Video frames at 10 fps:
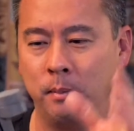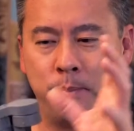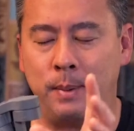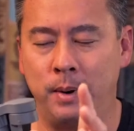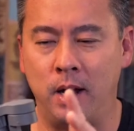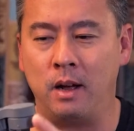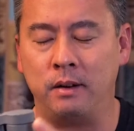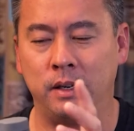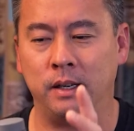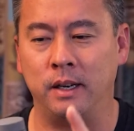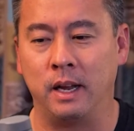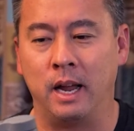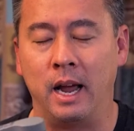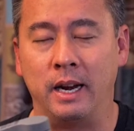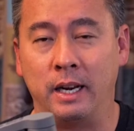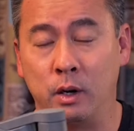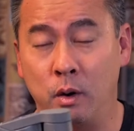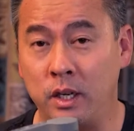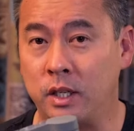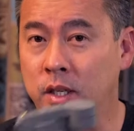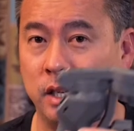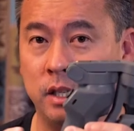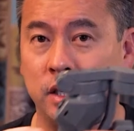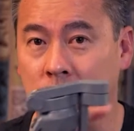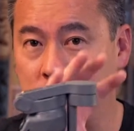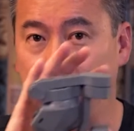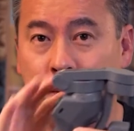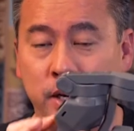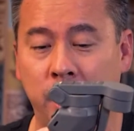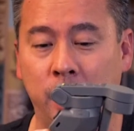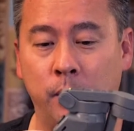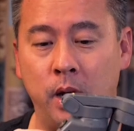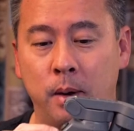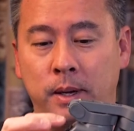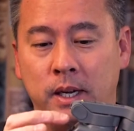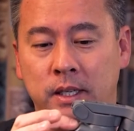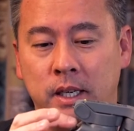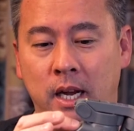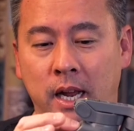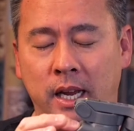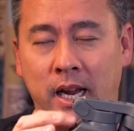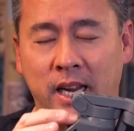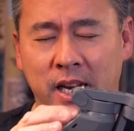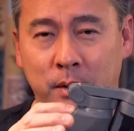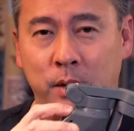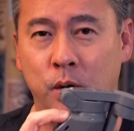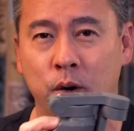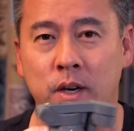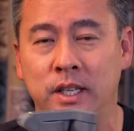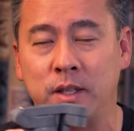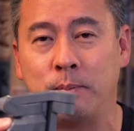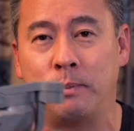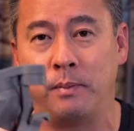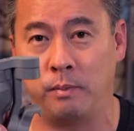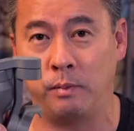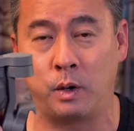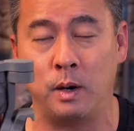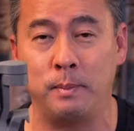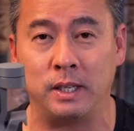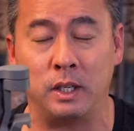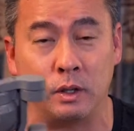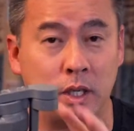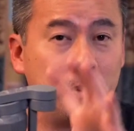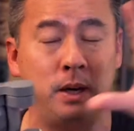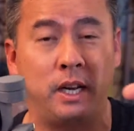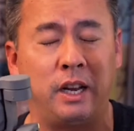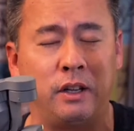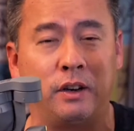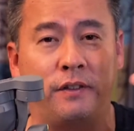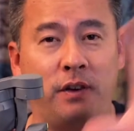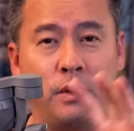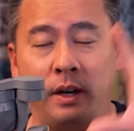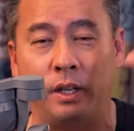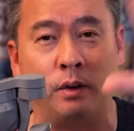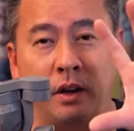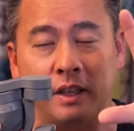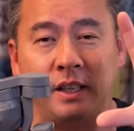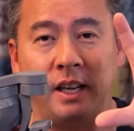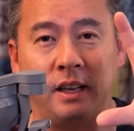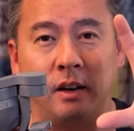pop it out. And I know it's communicating well because I can hit record on this record button, so it's communicating to the phone and doing all this thing.